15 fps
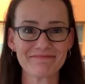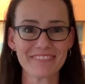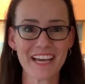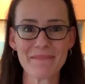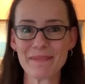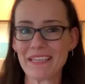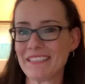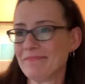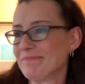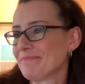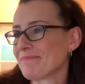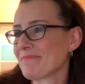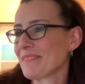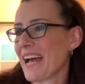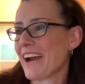I mean,
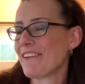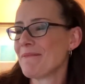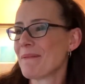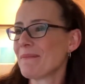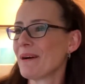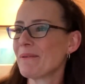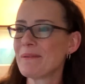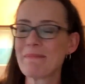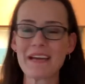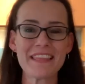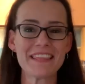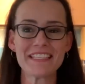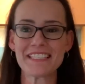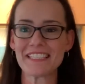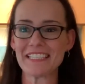I remember we made
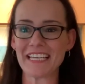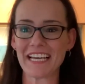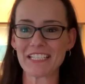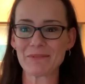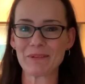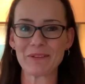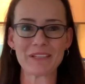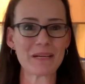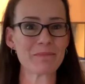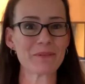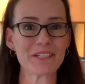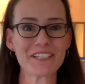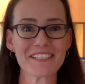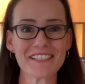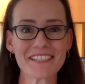this the night we got our
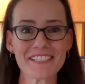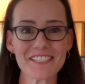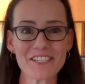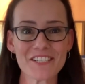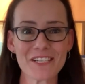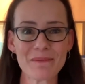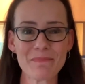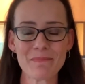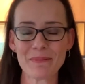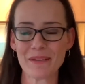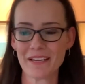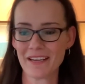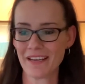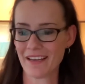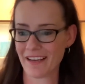British citizenship,
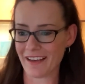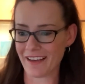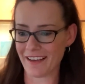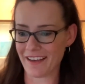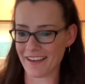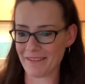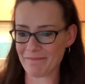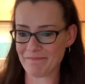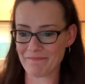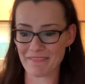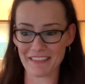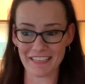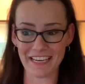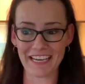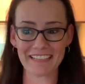
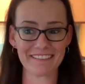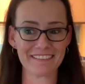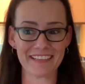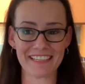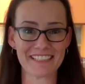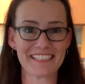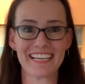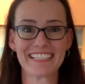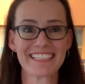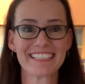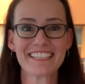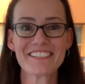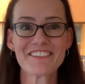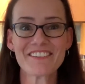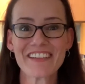the night I signed a
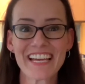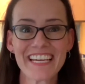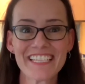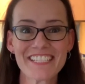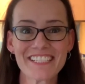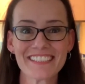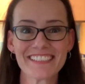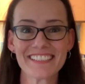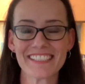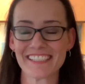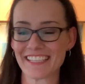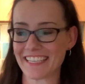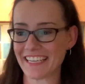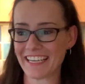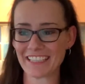literary agent,
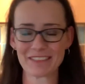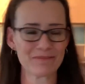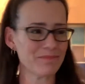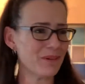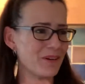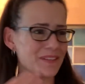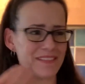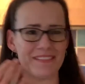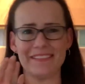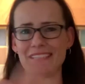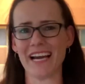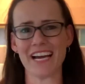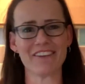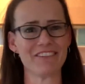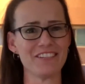the night Mark's
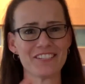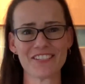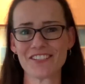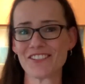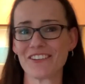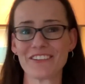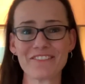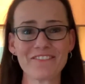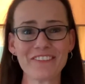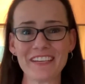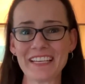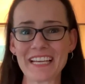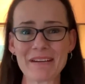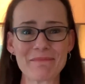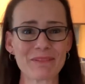diary just started
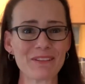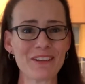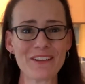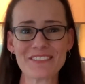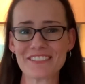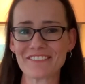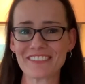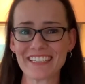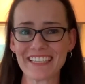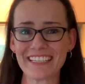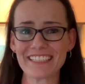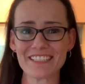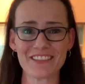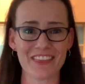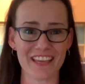filling up with loads of
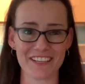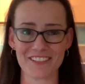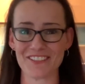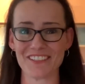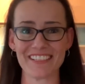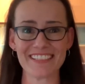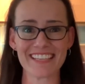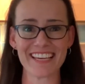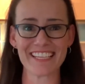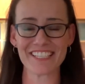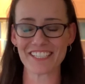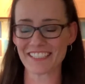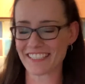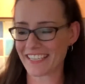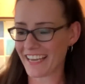gigs thanks to his
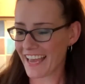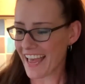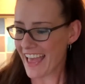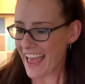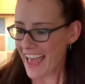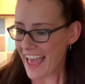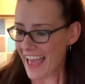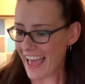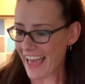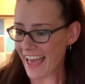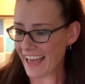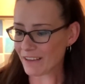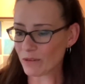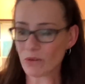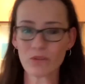agent,
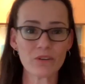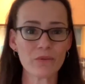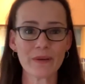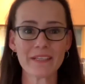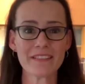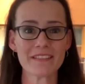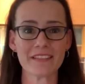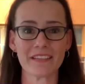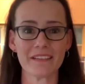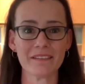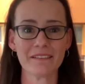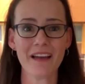or a Wednesday.